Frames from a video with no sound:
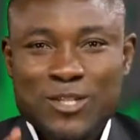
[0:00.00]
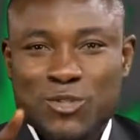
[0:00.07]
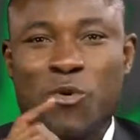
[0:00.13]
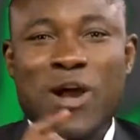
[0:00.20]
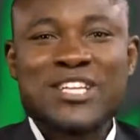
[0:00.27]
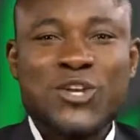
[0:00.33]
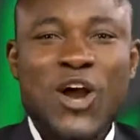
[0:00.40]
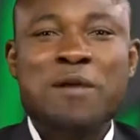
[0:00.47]

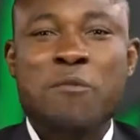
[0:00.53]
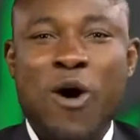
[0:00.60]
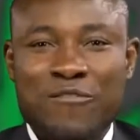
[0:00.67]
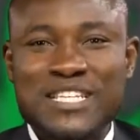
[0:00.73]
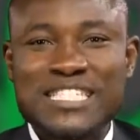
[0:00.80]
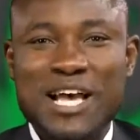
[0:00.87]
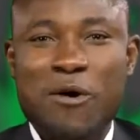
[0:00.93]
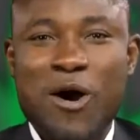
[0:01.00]
To enjoy
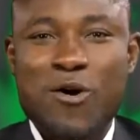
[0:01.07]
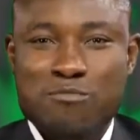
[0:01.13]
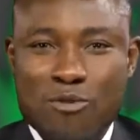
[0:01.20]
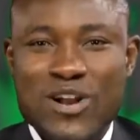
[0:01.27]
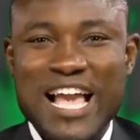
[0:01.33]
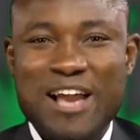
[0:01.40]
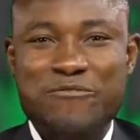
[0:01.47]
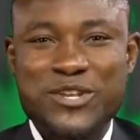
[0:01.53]
more of these our
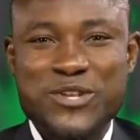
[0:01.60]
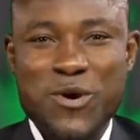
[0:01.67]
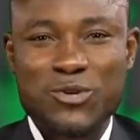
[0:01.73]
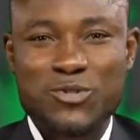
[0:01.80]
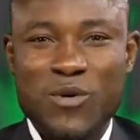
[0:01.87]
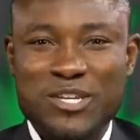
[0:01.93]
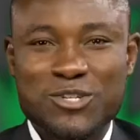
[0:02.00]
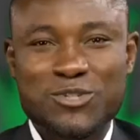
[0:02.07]
Ogbonge
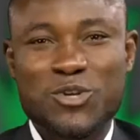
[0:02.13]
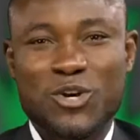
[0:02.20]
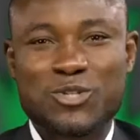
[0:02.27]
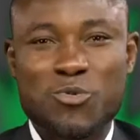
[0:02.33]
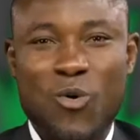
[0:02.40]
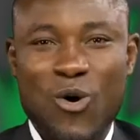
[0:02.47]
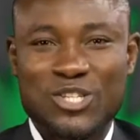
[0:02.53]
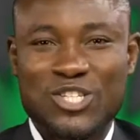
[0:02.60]
videos when you
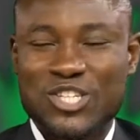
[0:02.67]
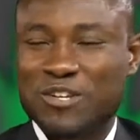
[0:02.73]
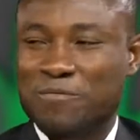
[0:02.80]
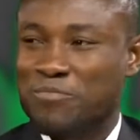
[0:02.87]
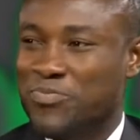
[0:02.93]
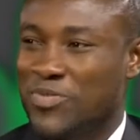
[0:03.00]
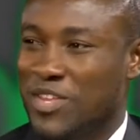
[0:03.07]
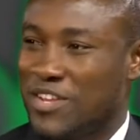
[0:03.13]
just
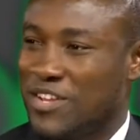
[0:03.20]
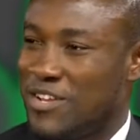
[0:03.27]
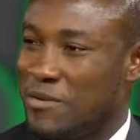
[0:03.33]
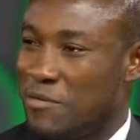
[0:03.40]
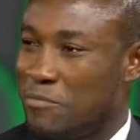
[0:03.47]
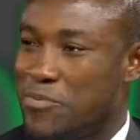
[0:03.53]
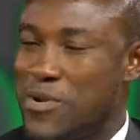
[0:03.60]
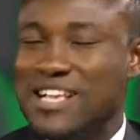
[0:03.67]
watch,
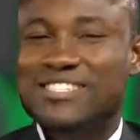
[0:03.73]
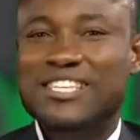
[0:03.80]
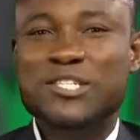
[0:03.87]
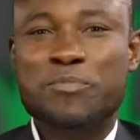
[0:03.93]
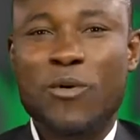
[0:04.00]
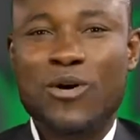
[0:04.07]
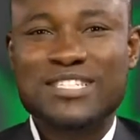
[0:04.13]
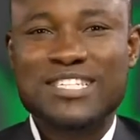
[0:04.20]
press
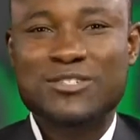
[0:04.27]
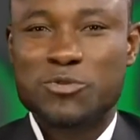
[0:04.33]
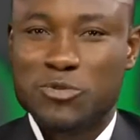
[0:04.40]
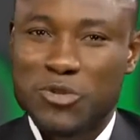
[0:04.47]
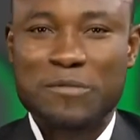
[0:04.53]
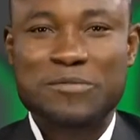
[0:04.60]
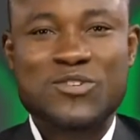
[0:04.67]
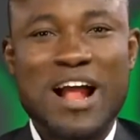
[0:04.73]
this button
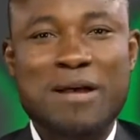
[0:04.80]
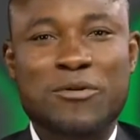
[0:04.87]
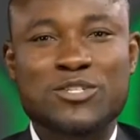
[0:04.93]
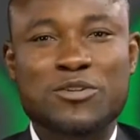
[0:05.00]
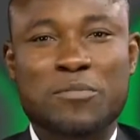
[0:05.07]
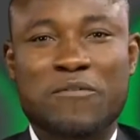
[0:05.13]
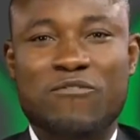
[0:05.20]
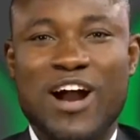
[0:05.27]
to subscribe
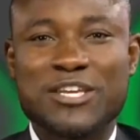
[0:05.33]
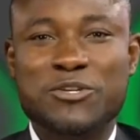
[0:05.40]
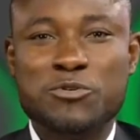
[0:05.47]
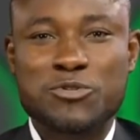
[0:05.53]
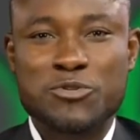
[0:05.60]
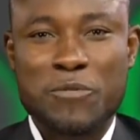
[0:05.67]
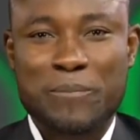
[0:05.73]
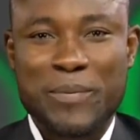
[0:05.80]
on top of our
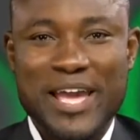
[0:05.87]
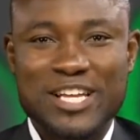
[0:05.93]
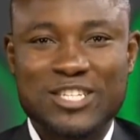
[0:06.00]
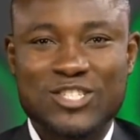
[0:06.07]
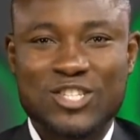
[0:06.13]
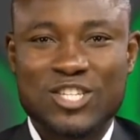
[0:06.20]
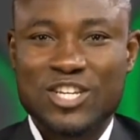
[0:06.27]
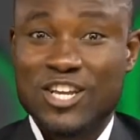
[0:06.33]
YouTube
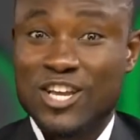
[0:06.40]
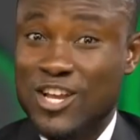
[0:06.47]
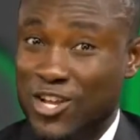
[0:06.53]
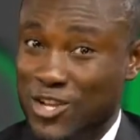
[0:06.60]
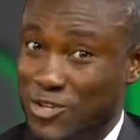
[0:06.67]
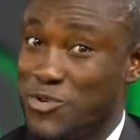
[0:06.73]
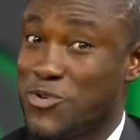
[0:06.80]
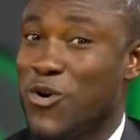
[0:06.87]
page.
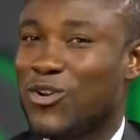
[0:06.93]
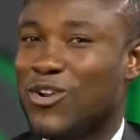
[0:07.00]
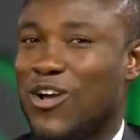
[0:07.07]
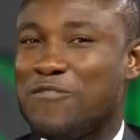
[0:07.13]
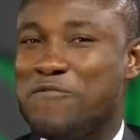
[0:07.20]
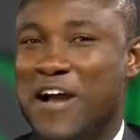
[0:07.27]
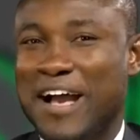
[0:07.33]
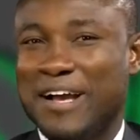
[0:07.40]
You go
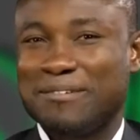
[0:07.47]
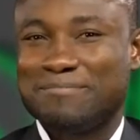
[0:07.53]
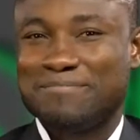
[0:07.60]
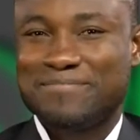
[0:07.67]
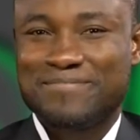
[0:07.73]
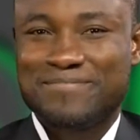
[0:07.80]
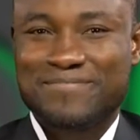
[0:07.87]
love am.